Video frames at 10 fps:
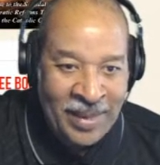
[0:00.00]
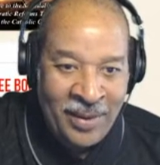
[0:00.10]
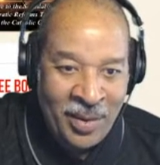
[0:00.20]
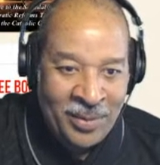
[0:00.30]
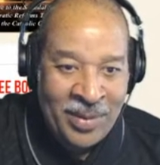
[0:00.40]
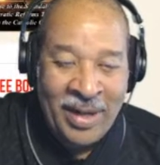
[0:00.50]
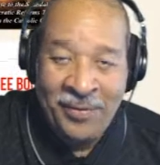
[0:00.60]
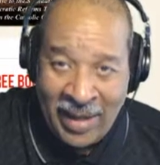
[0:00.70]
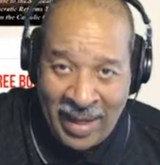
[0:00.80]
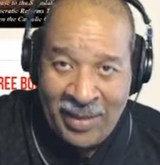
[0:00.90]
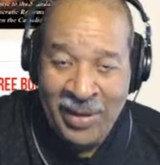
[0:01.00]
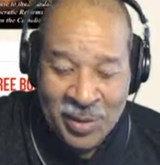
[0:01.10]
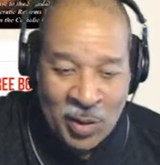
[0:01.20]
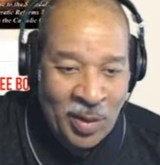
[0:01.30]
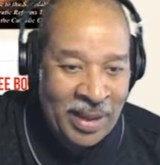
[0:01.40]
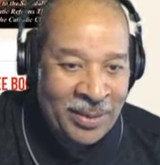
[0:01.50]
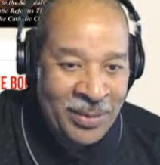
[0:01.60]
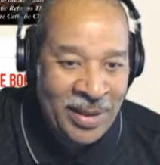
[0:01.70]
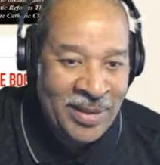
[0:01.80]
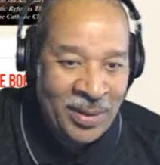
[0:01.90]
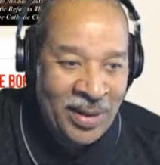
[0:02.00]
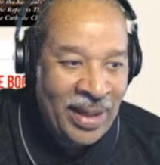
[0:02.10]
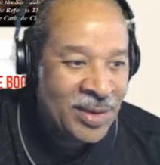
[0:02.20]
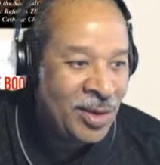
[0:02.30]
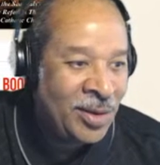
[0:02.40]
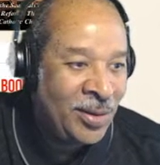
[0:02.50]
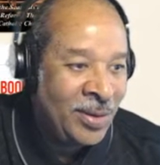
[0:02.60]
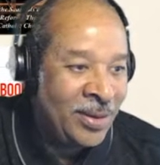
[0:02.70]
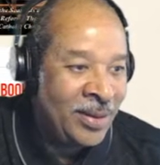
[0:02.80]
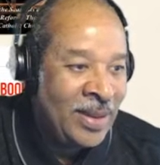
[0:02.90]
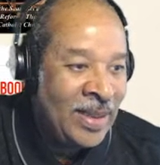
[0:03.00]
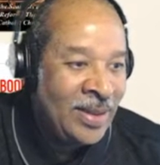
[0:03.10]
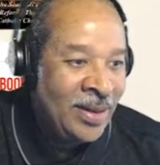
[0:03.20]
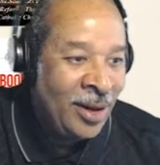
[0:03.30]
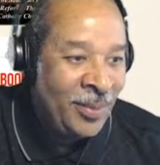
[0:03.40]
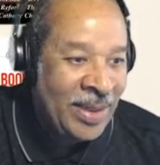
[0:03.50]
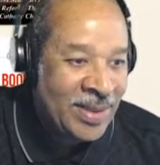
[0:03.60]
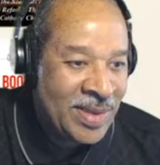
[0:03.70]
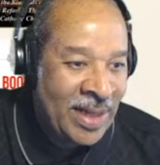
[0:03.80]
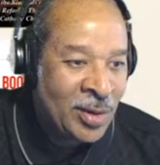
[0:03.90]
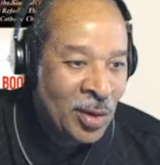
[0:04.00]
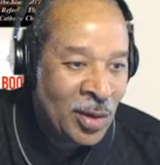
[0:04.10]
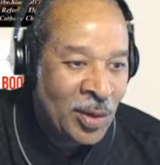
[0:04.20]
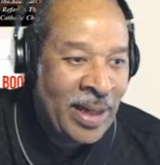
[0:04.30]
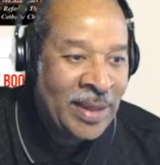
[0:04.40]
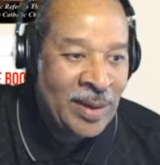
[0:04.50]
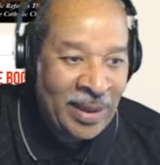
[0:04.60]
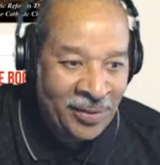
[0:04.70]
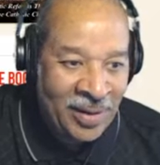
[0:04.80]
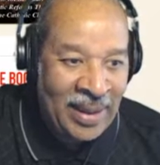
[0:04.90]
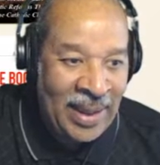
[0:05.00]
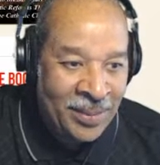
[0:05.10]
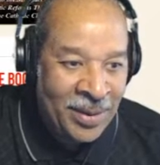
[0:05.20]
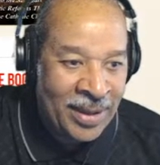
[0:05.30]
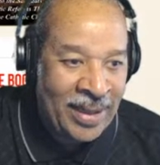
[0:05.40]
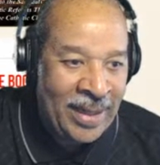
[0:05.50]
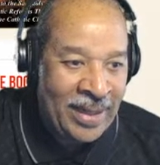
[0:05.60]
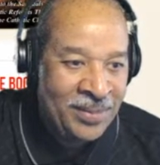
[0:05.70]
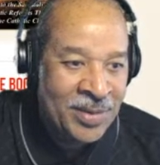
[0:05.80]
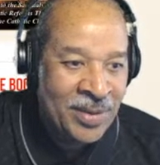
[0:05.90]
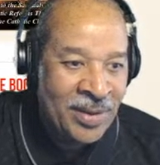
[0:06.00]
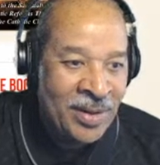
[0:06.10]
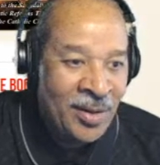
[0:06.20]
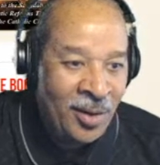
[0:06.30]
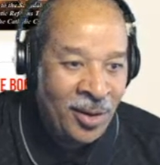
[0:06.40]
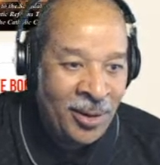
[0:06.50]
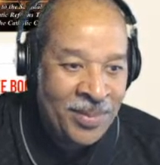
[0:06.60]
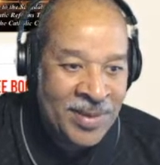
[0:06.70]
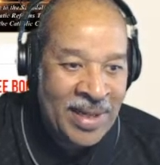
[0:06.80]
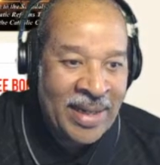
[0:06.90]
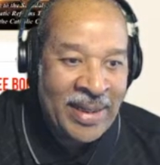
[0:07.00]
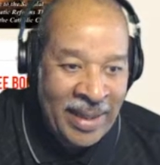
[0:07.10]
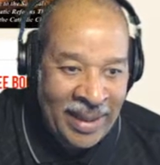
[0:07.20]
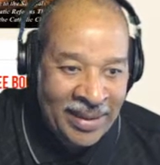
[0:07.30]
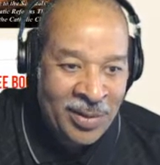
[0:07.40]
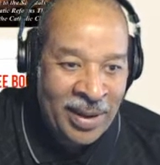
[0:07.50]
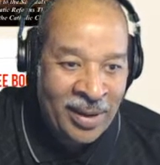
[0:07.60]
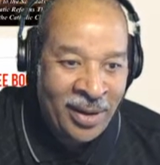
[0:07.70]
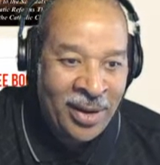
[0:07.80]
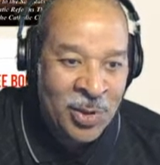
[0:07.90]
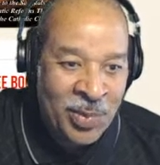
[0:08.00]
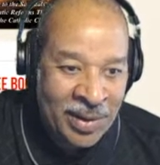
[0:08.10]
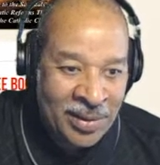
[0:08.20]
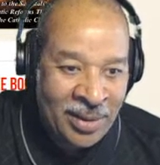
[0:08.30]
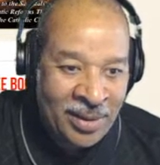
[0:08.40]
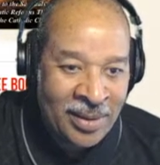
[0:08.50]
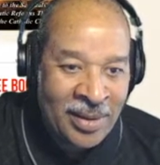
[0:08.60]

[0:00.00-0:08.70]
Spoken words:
it means they were executed, or being sent to corrective labor camps or psychiatric hospital